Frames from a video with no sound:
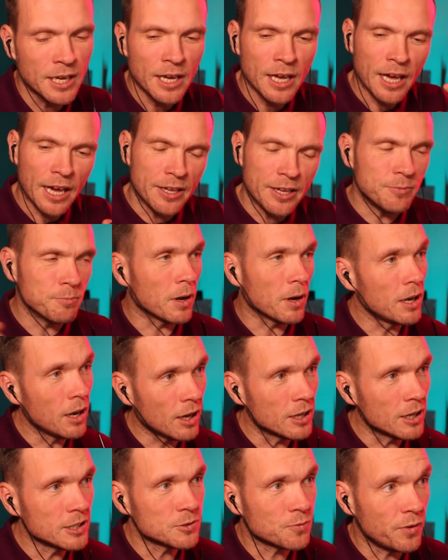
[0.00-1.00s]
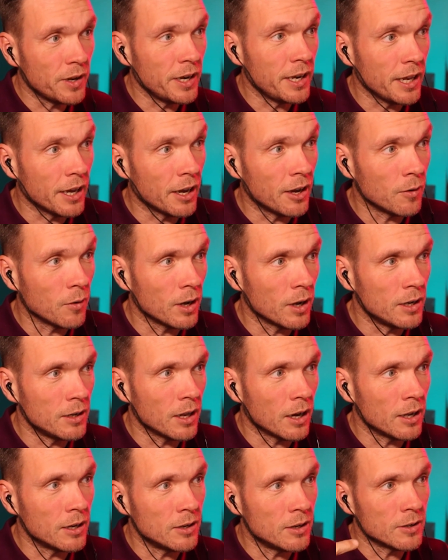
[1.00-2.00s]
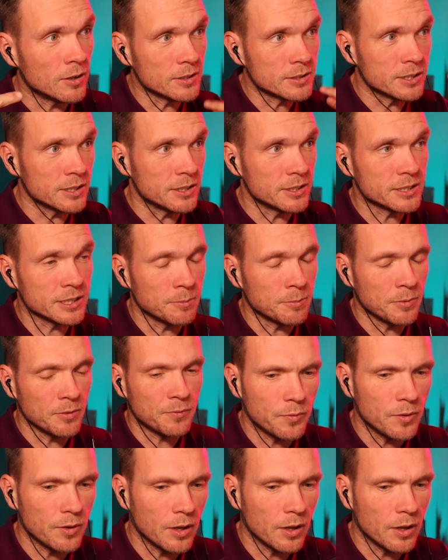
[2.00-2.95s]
in my last video, I looked at some of